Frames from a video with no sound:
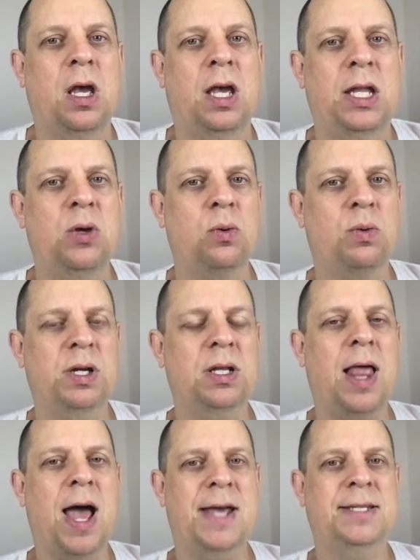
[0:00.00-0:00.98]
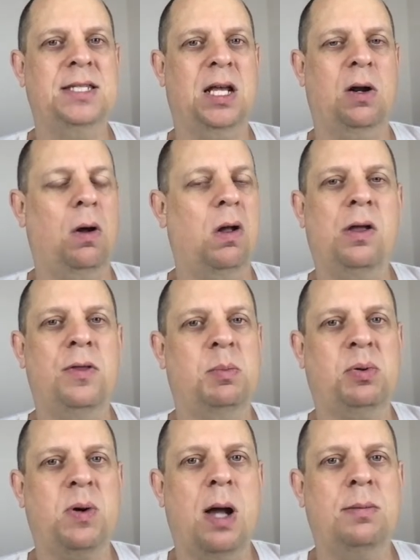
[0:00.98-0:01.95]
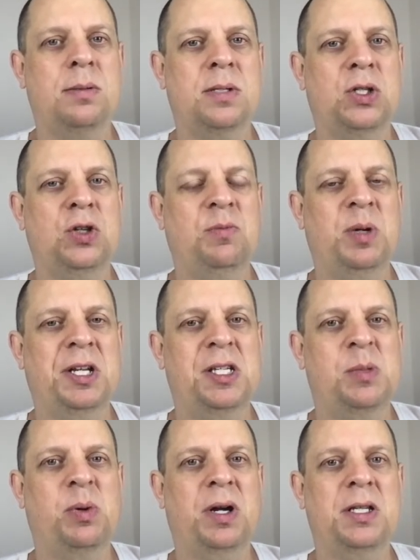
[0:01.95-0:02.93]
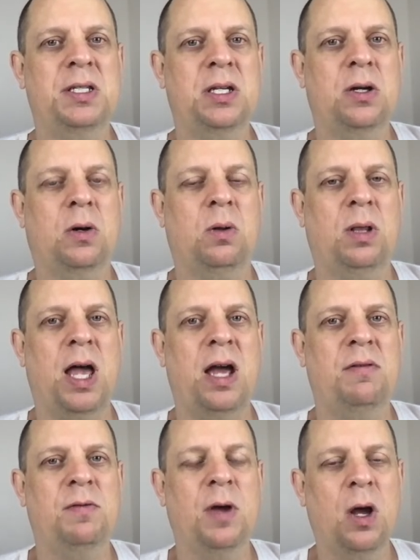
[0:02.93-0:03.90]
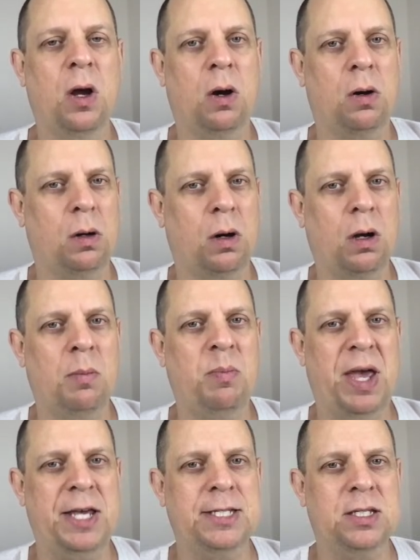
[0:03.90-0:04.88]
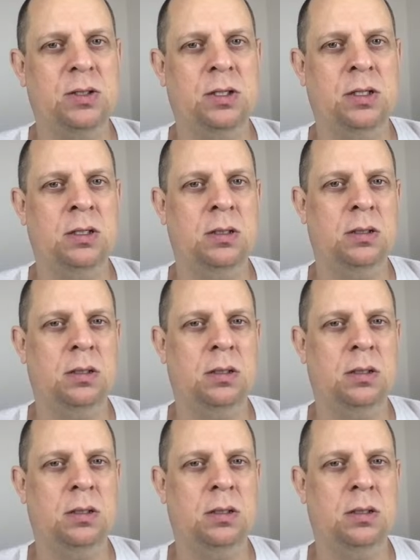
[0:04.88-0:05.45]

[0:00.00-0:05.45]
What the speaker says: and you realize that all the problems that you've been experiencing your whole life are all based on